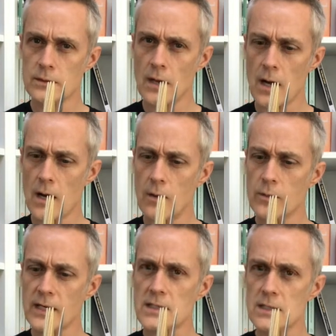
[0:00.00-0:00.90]
Harwood
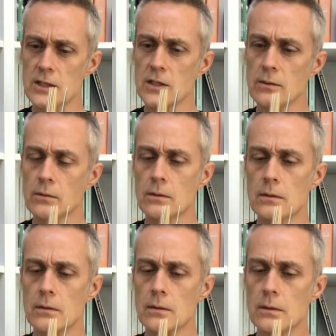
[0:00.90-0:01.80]
Institute?"
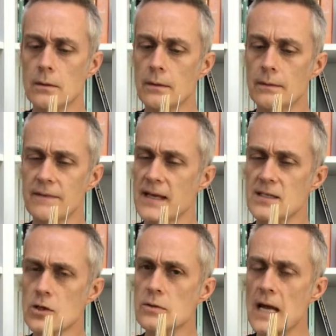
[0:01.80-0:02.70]
"That's
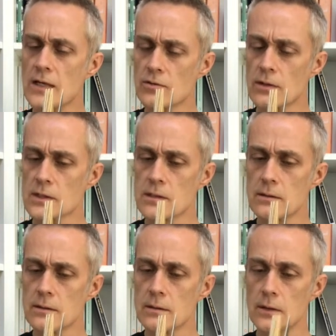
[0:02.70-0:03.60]
too dangerous,"
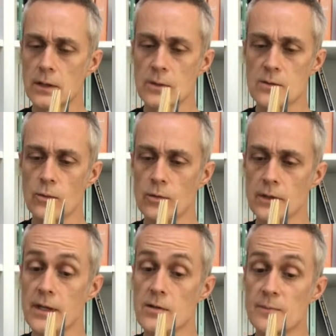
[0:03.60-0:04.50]
Lewis warned.
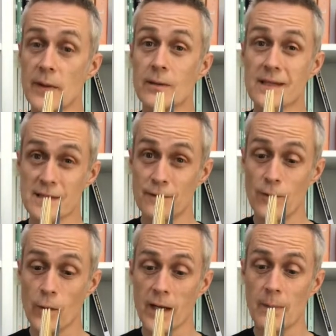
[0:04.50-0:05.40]
"Those buildings are
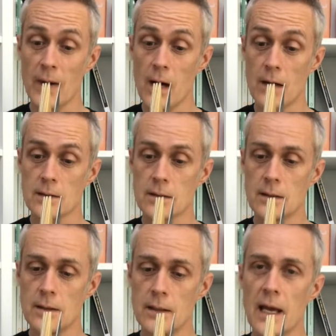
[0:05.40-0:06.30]
falling apart.
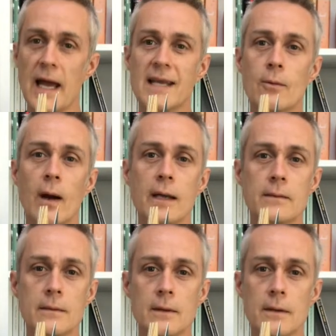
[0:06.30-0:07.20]
Anyway,
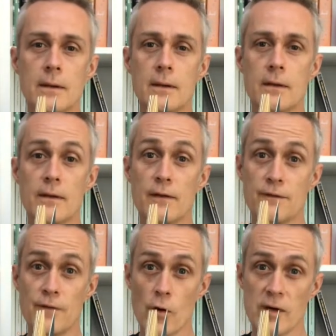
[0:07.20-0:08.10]
the
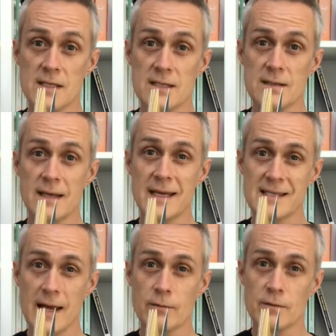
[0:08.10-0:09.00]
forest is
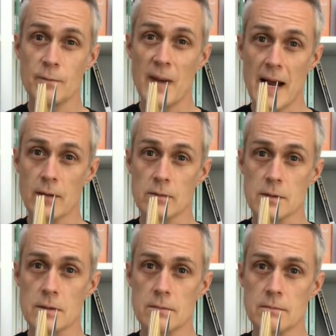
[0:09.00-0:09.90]
out of bounds."